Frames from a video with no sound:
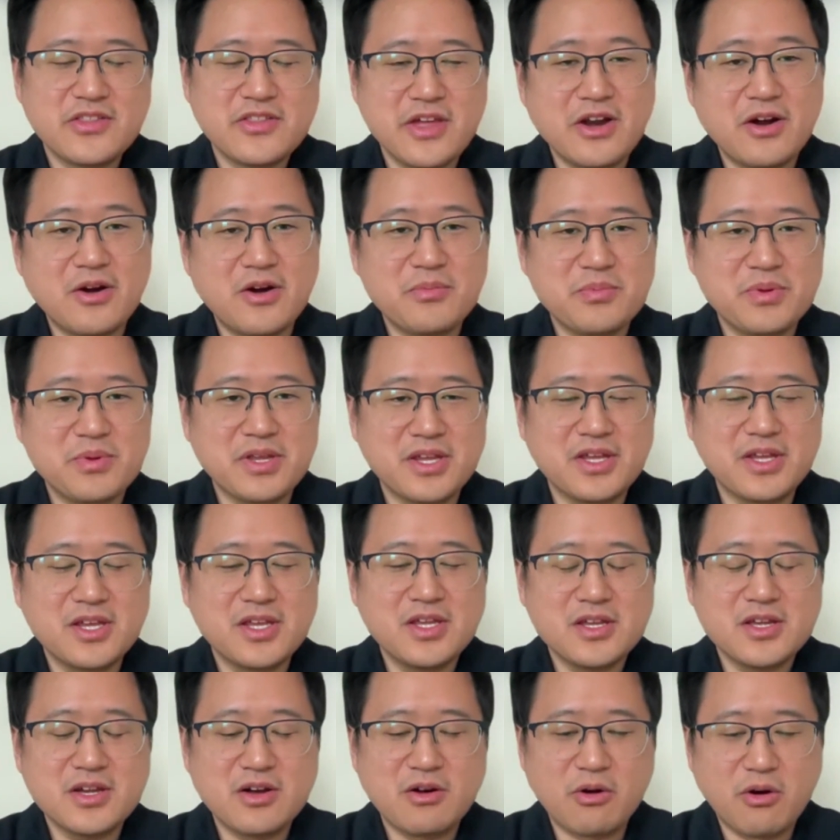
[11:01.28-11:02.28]

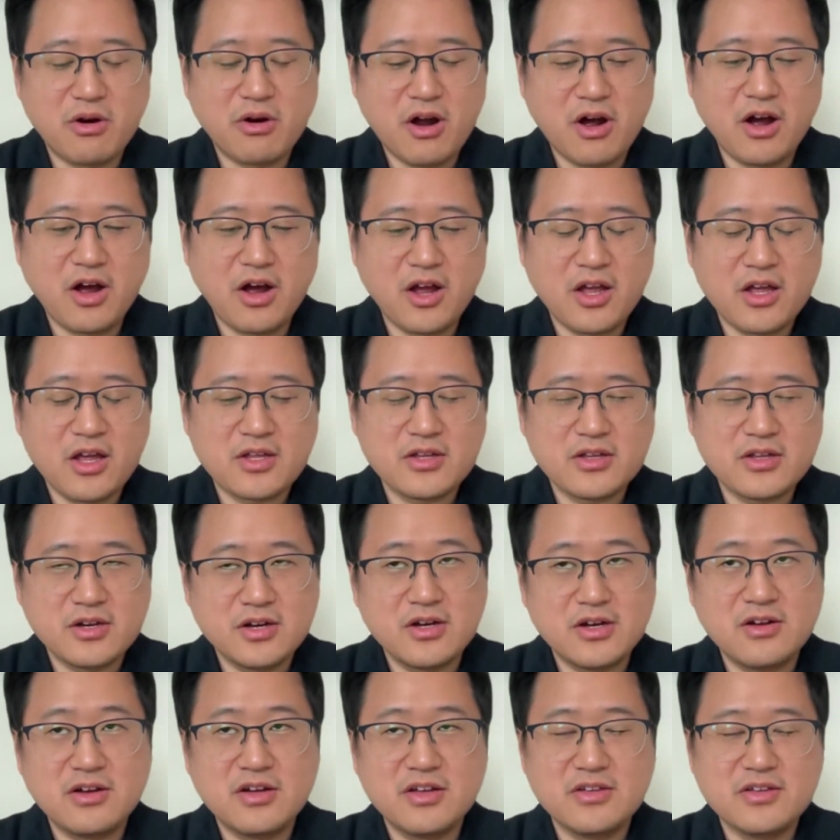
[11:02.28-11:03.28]
therapy or
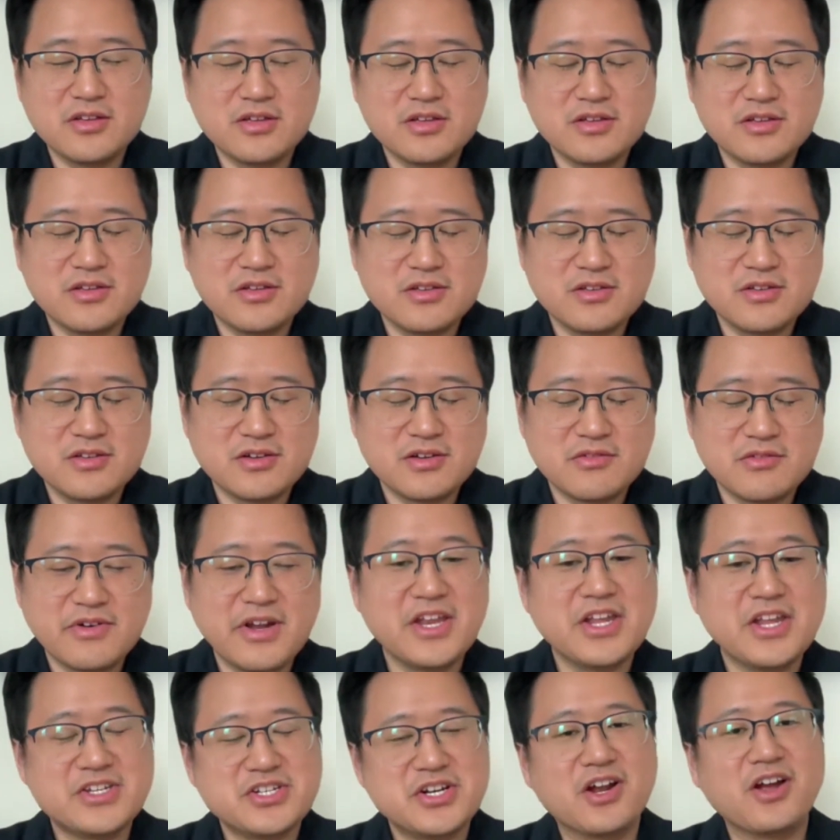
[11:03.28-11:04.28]

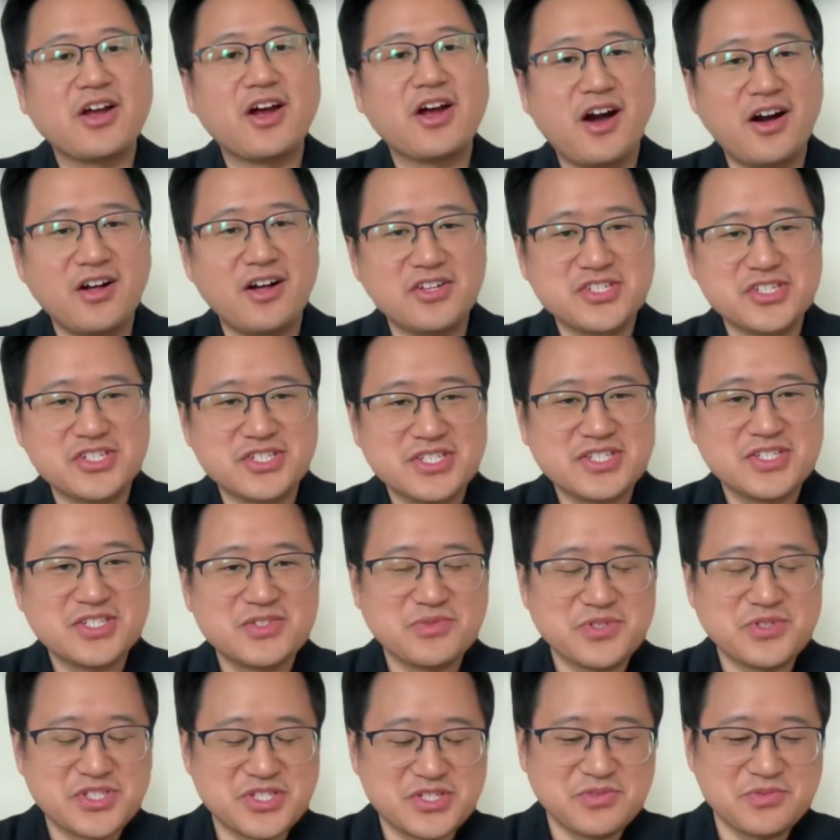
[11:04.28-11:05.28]
radiation oncologists,
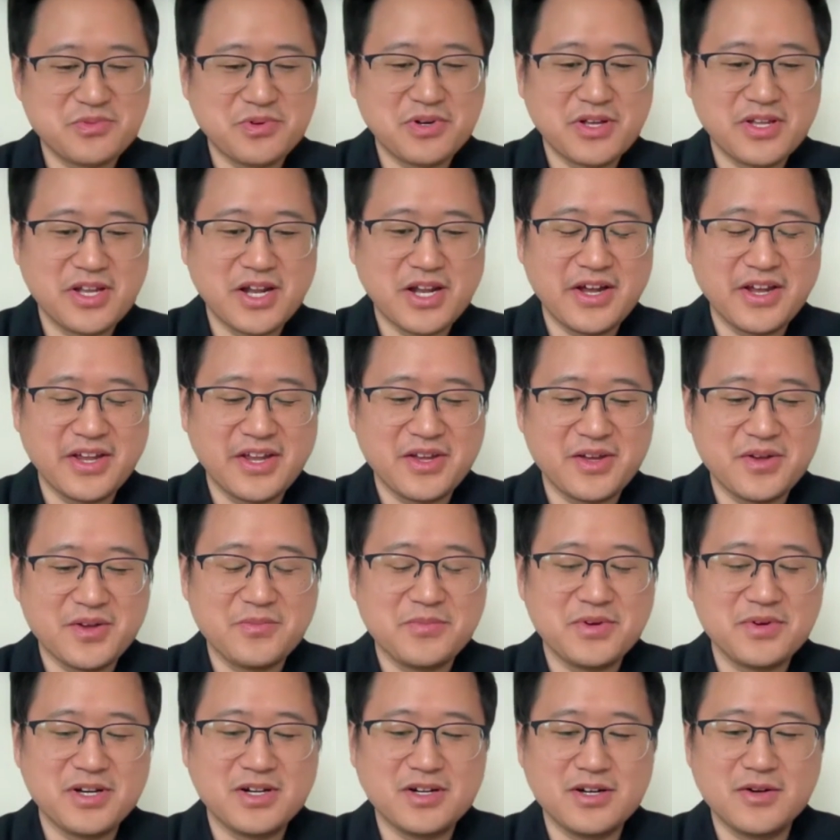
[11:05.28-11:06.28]
which is what I
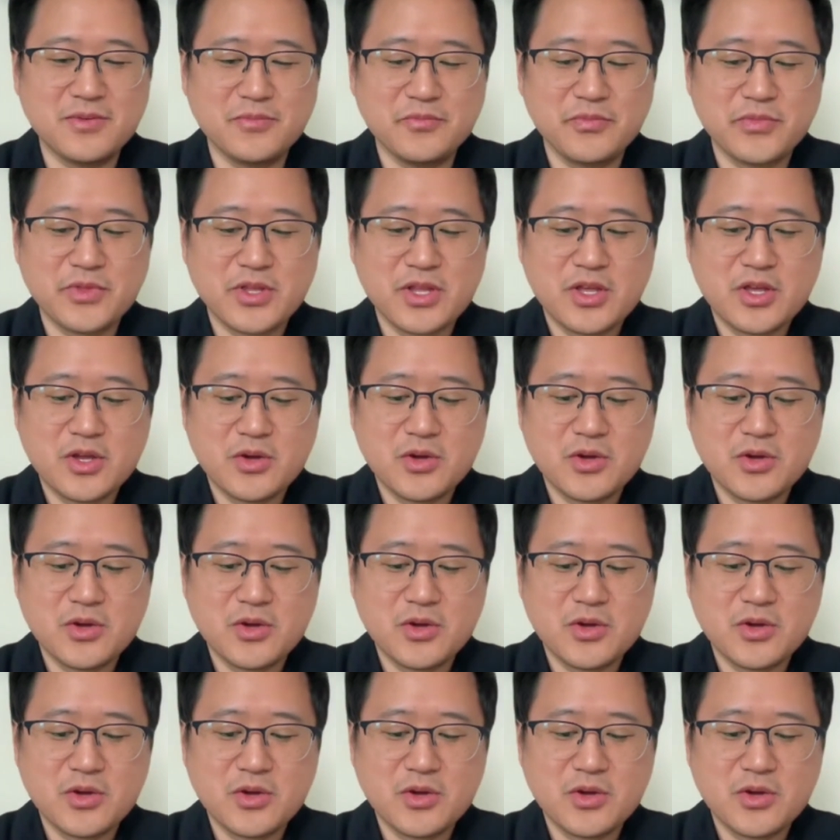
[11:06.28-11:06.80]
am,